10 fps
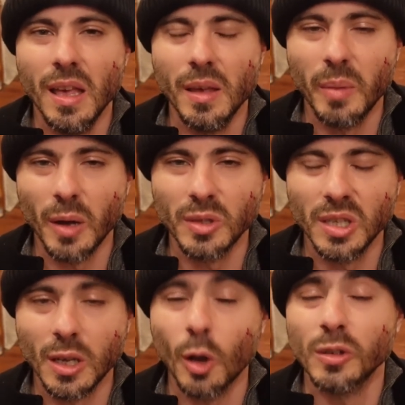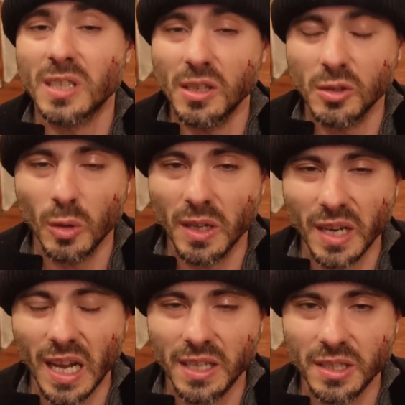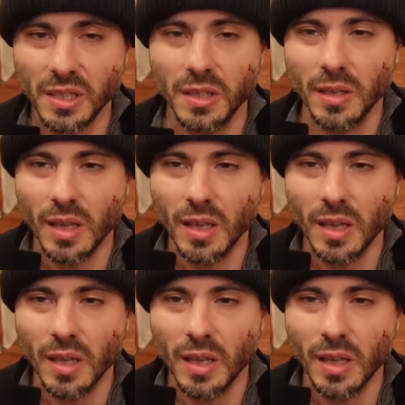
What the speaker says: about the consensual reality,